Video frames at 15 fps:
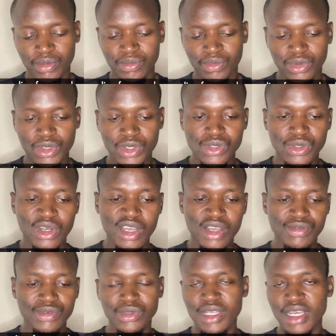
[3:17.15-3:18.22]
We also have
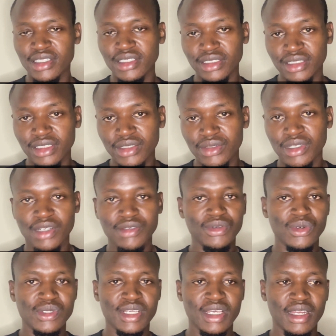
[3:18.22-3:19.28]
Udacity, we have
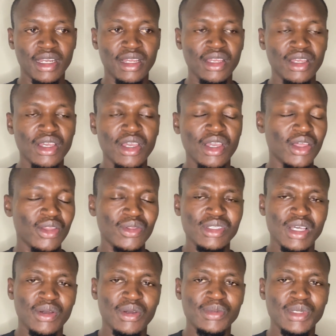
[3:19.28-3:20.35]
Coursera. Those are
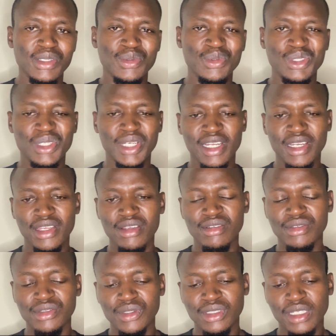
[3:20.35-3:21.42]
websites which can give
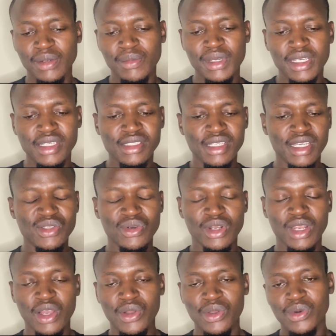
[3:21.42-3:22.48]
you some insights on
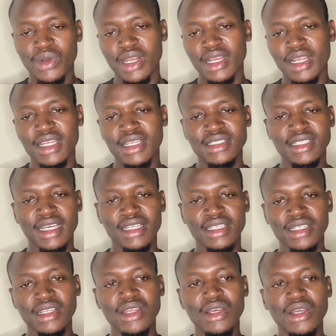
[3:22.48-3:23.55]
how you can get started.